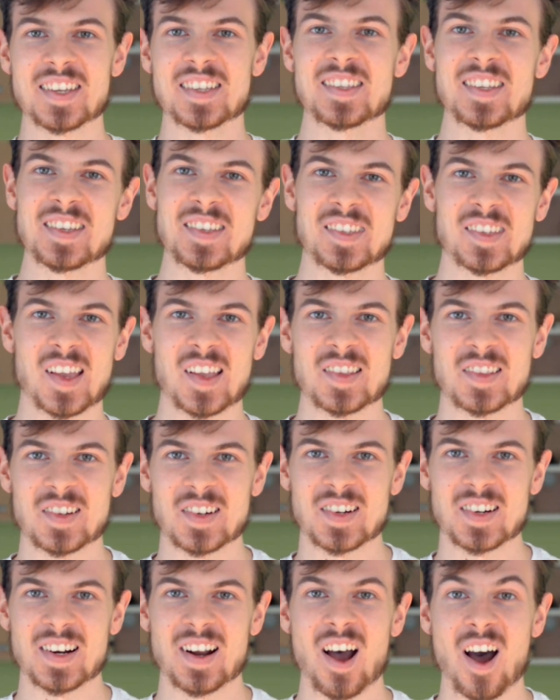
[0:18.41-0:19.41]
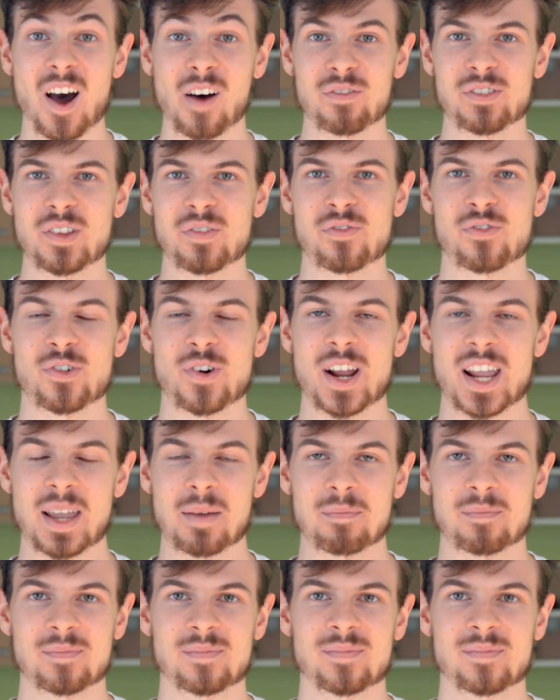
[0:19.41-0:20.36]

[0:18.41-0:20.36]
in the center of the frame.